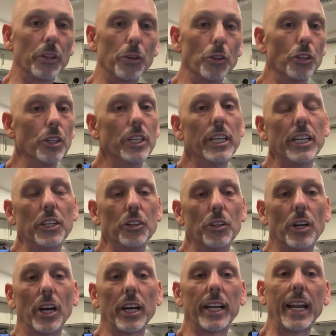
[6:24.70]
good and you're
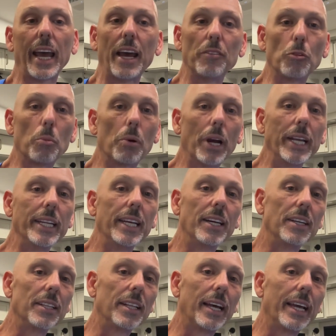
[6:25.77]
not going to have a
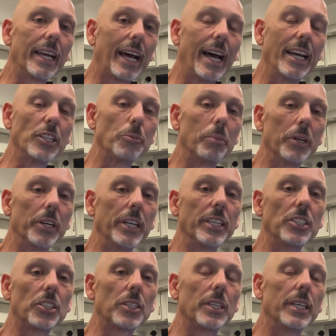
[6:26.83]
breakdown like I
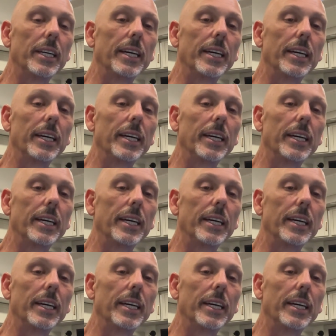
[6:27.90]
experienced